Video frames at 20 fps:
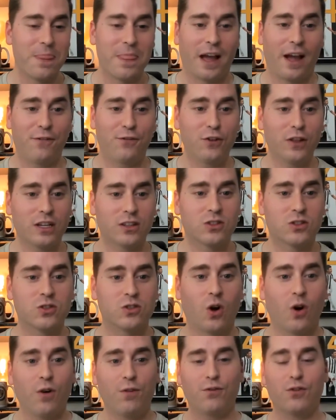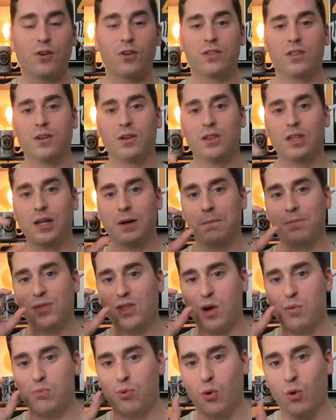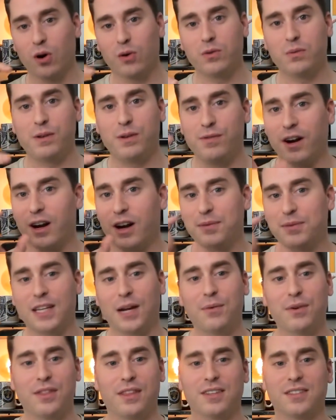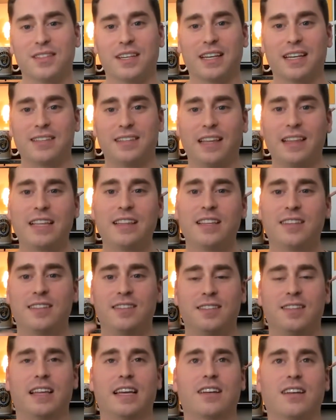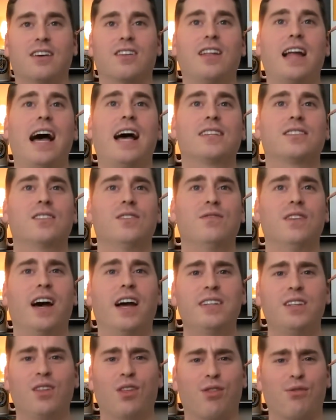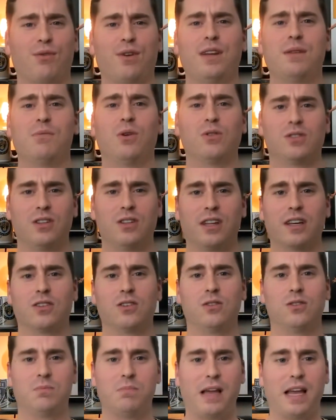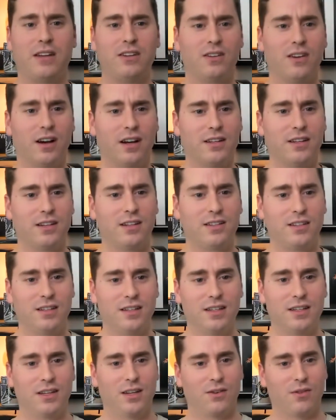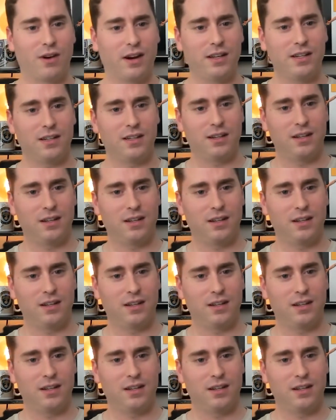I feel like Salford, the board would be very upset with this. Like, I think that's like class of '93. Most of like those Man United, right?